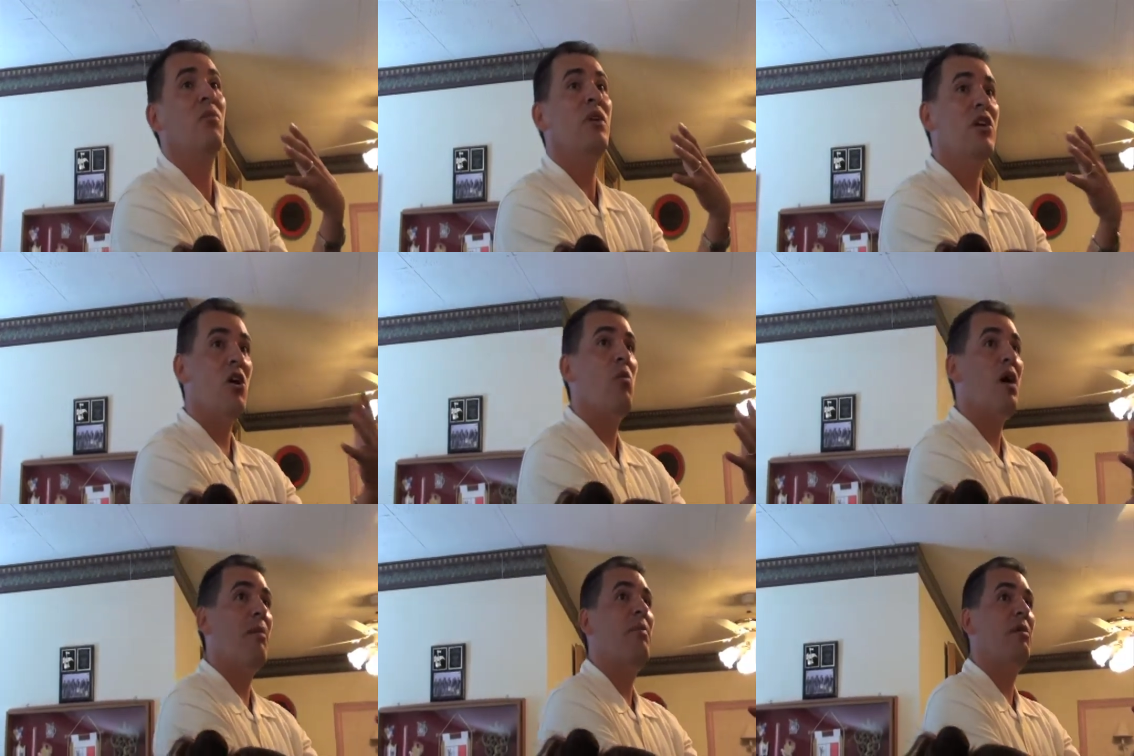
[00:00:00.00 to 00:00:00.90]
we don't
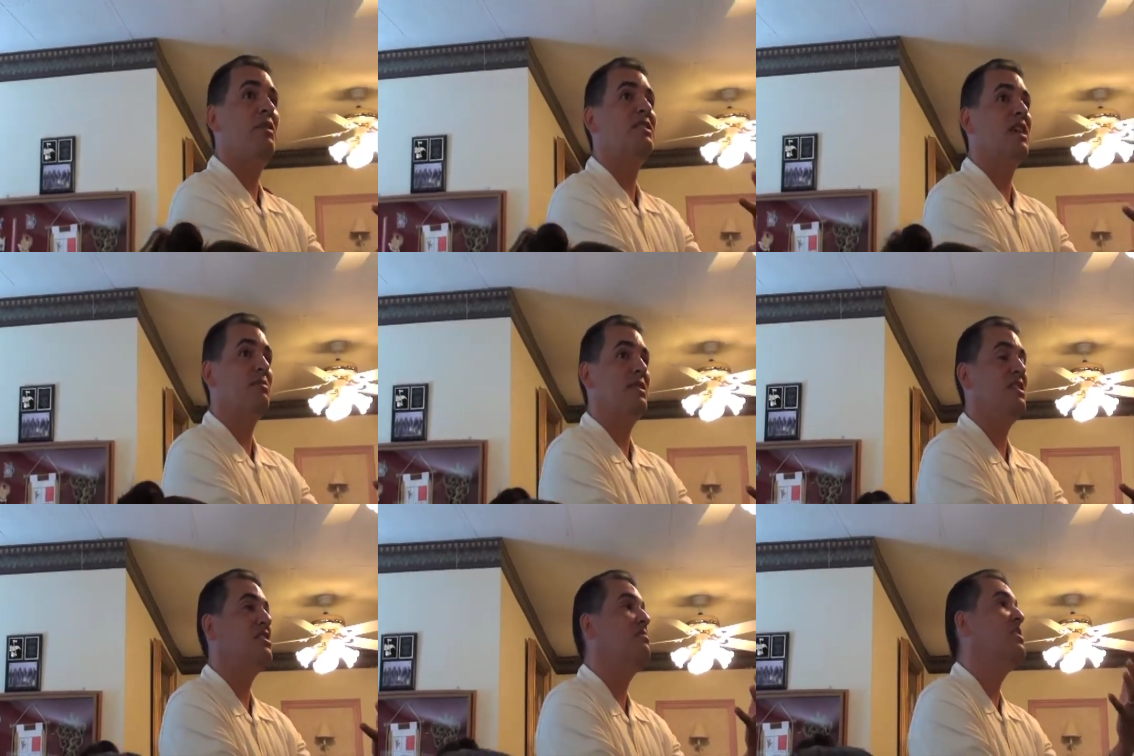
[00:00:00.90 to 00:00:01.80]
want public
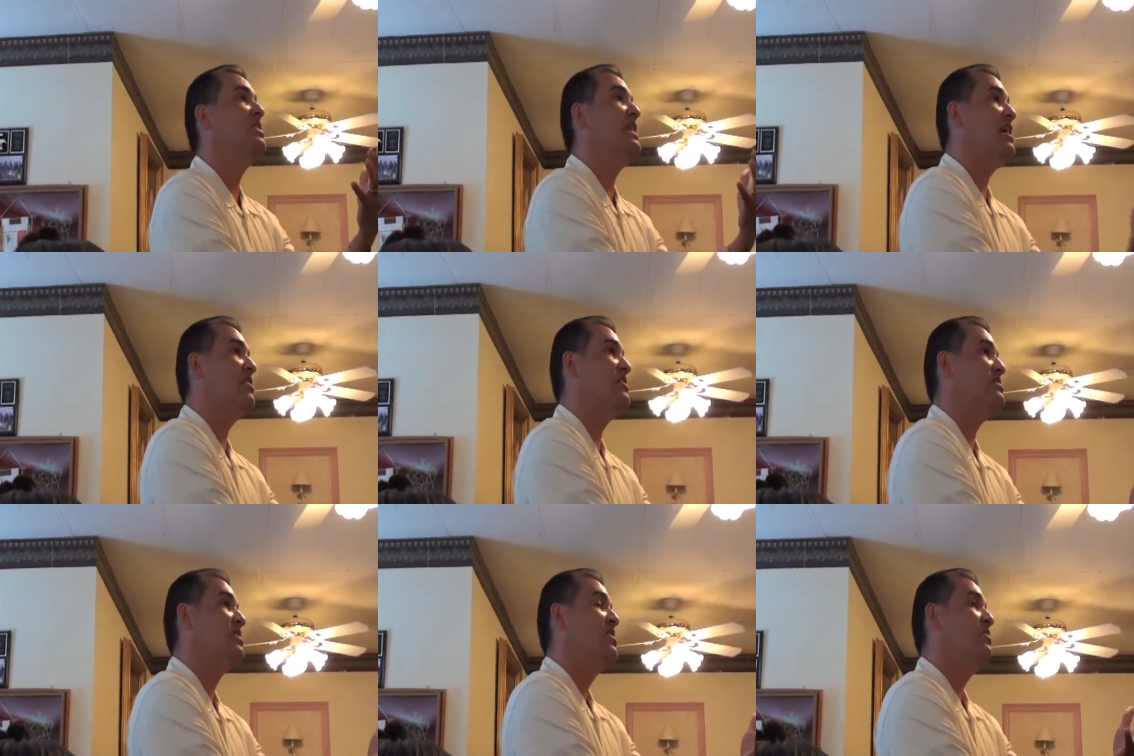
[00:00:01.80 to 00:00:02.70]
subsidies to millionaires.